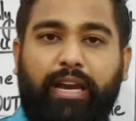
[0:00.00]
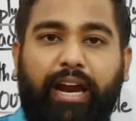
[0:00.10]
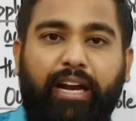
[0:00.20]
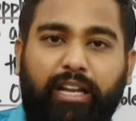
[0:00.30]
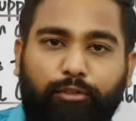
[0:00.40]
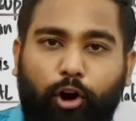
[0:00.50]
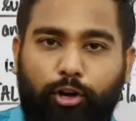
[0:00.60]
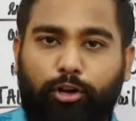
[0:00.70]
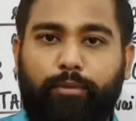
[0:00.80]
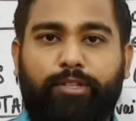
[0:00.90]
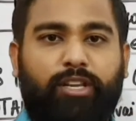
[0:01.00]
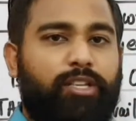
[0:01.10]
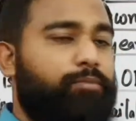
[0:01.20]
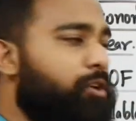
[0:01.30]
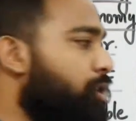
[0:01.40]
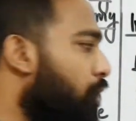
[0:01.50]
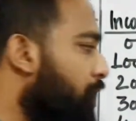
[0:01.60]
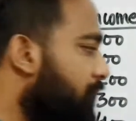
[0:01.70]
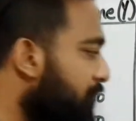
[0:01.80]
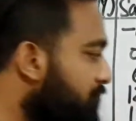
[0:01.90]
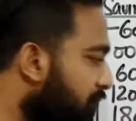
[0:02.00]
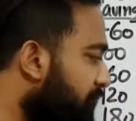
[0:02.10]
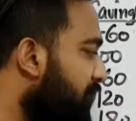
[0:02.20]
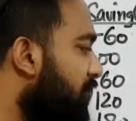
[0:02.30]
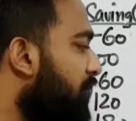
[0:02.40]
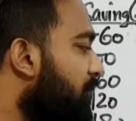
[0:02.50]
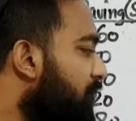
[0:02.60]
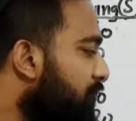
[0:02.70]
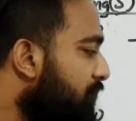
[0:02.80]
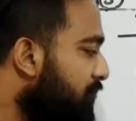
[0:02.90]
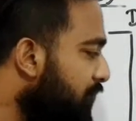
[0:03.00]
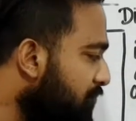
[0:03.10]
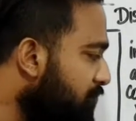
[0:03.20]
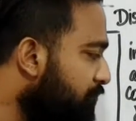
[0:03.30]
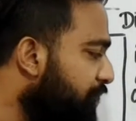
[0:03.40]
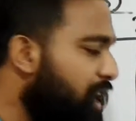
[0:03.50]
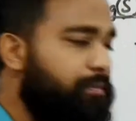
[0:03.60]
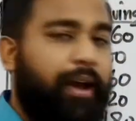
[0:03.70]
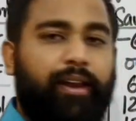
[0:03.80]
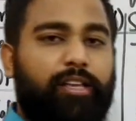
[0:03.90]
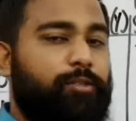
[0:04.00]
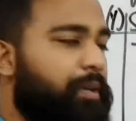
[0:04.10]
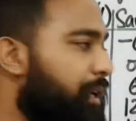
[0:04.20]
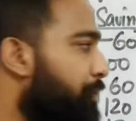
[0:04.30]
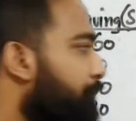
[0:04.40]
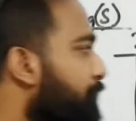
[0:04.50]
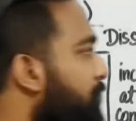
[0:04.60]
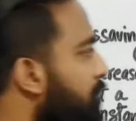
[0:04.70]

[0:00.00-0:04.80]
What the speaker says: negative autonomous consumption or dis saving. This 1 minus B,